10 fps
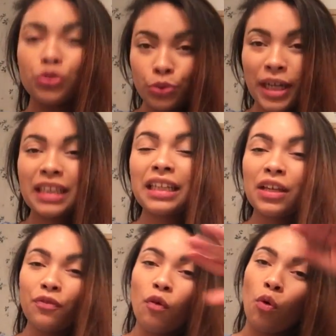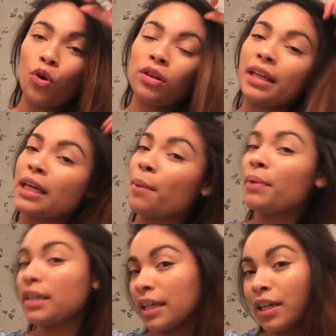directly for like
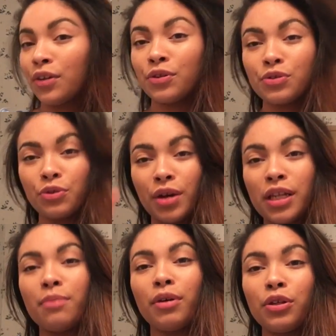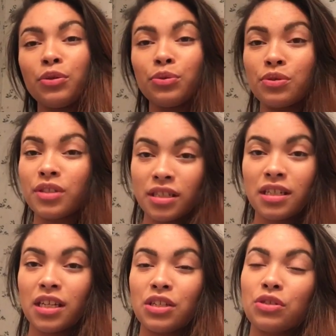beginners or anybody who's just
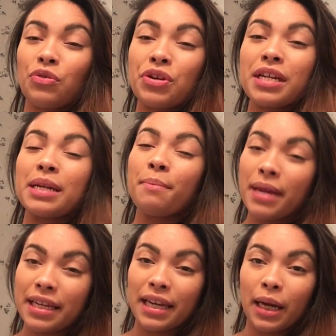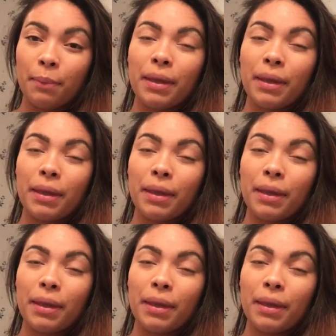getting started in makeup.